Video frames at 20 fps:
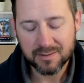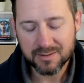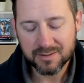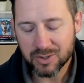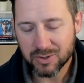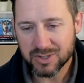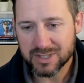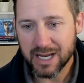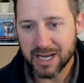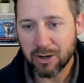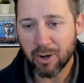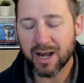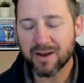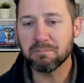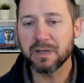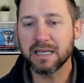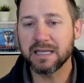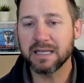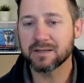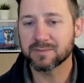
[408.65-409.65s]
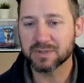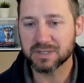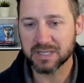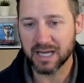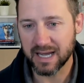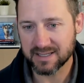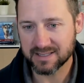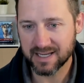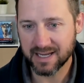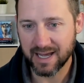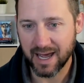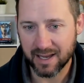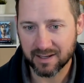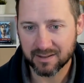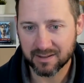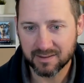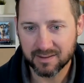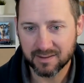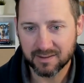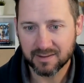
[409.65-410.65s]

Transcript: so it's now the medium sized cat.